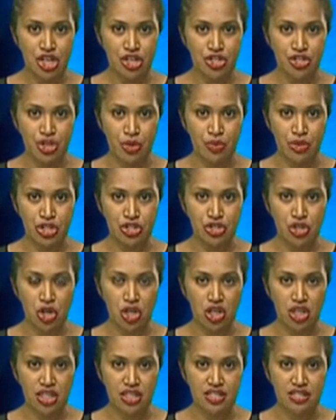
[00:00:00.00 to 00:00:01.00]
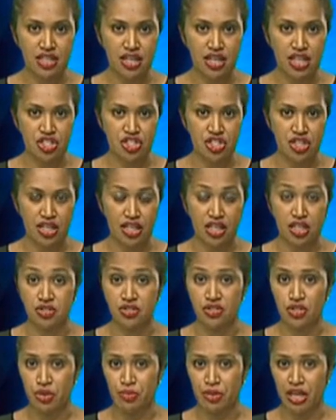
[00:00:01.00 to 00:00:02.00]
showing toddlers allegedly
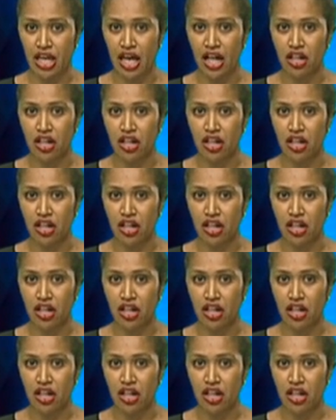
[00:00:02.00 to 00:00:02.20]
consuming